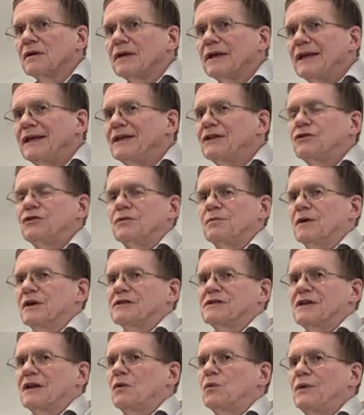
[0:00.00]
Eat too
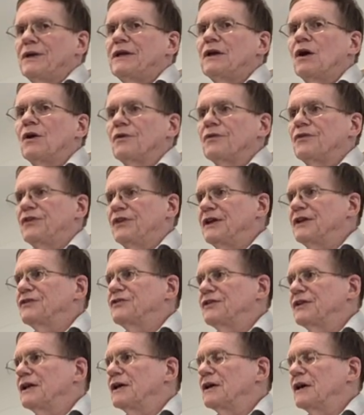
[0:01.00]
much. Now, we don't think
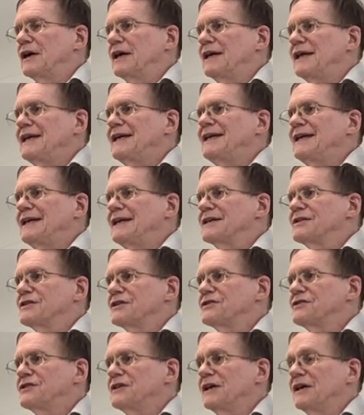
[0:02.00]
sin, uh, eating is a
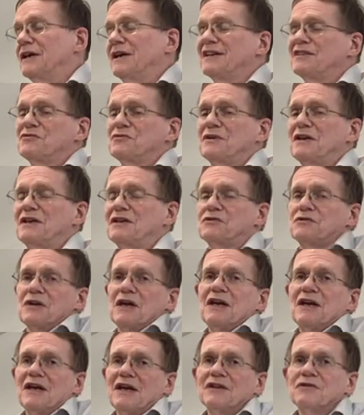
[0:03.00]
sin. It's, it, wait,
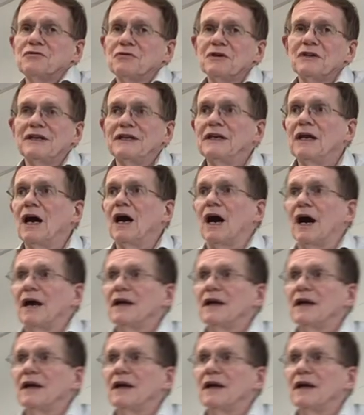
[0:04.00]
it's really not.